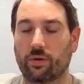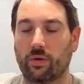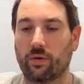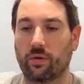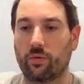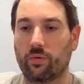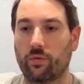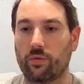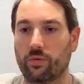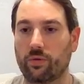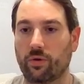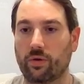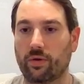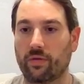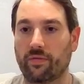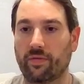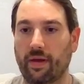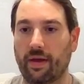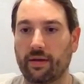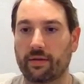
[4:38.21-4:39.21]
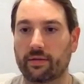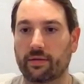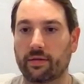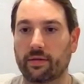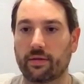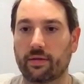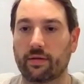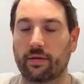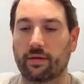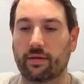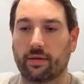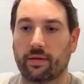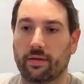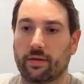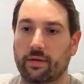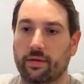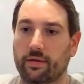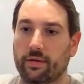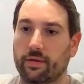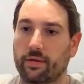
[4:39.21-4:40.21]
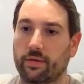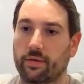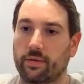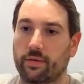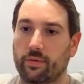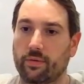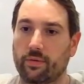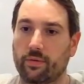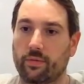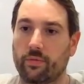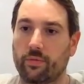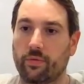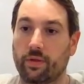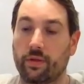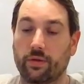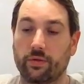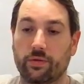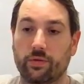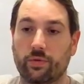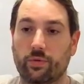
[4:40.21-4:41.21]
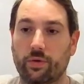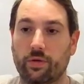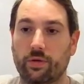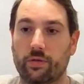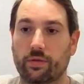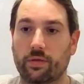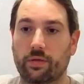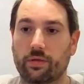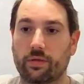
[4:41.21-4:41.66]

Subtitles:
own artifact with a short.